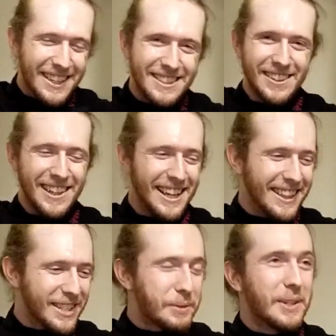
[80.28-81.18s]
So like
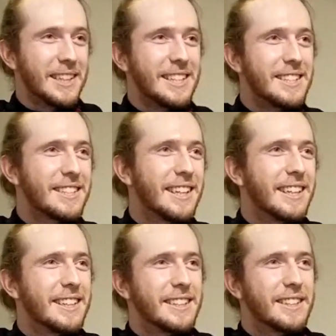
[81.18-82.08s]
this one is,
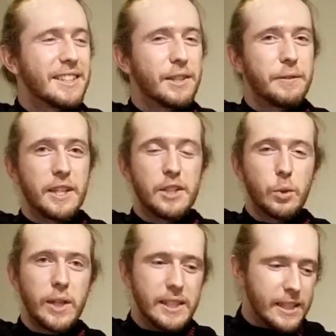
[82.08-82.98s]
it's a very
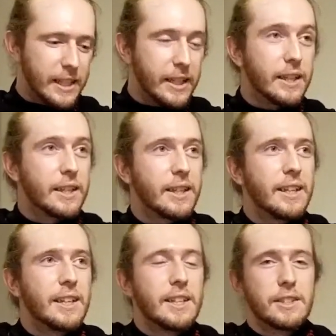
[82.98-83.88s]
sweet tea.
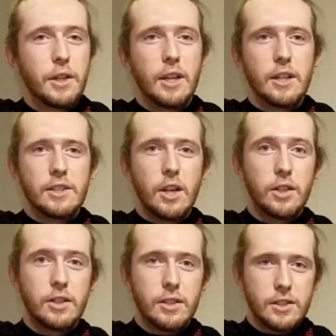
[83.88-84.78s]
It's a
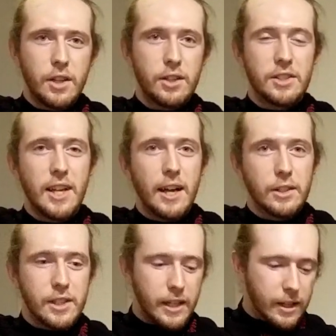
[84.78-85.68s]
southern style
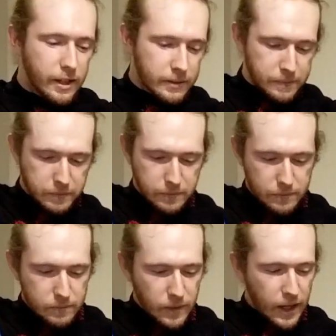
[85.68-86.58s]
tea.
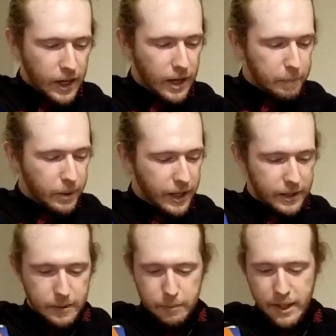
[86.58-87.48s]

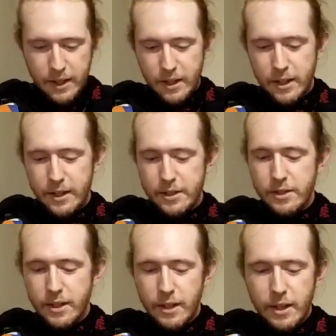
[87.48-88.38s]
But because
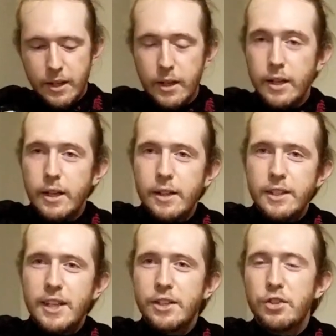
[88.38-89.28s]
the
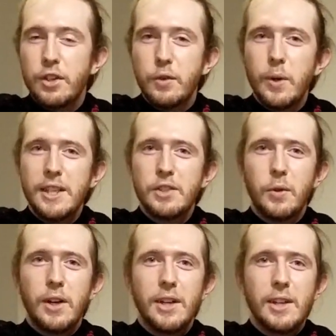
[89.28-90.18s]
Tincture of
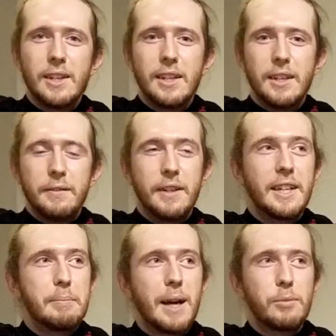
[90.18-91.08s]
Queensfoil
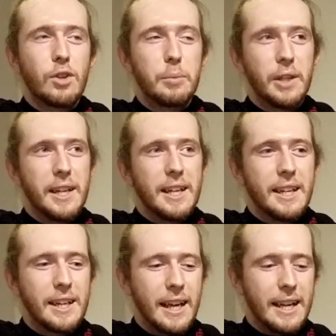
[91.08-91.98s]
very memorably
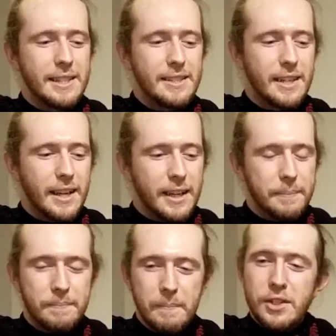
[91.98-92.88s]
has
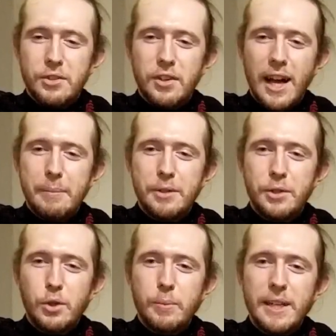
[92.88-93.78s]
described
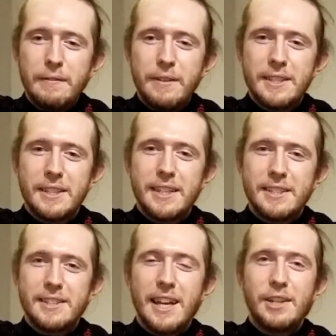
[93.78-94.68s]
to be
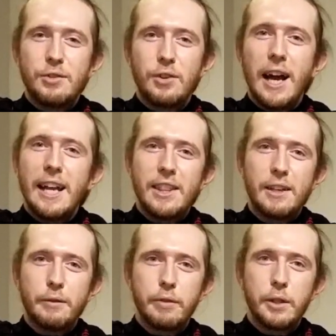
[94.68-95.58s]
viscous and
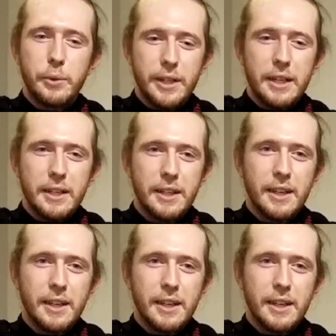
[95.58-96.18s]
writhing fluid,